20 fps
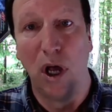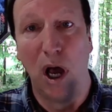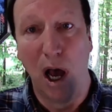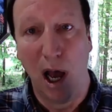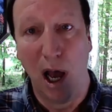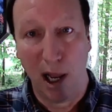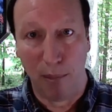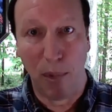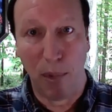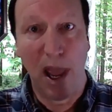
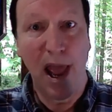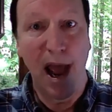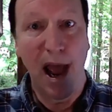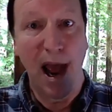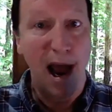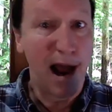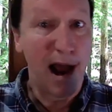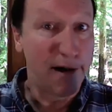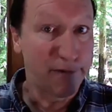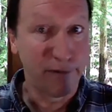on
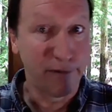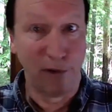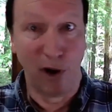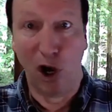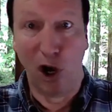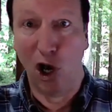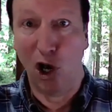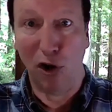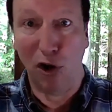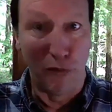behalf
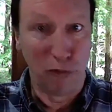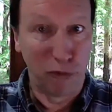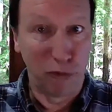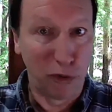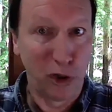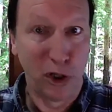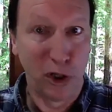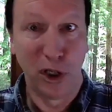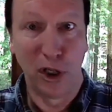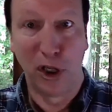of,
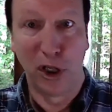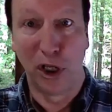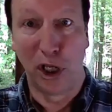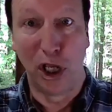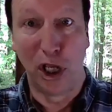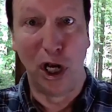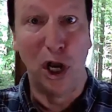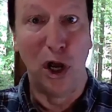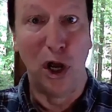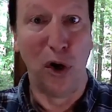
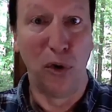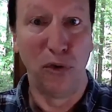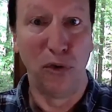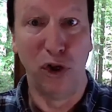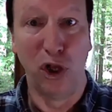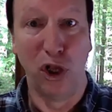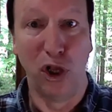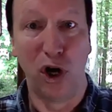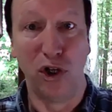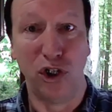the
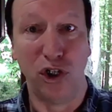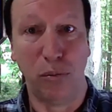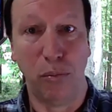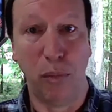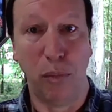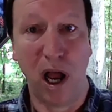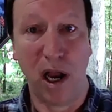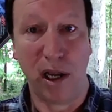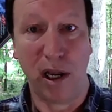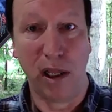larger
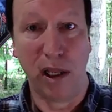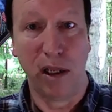body.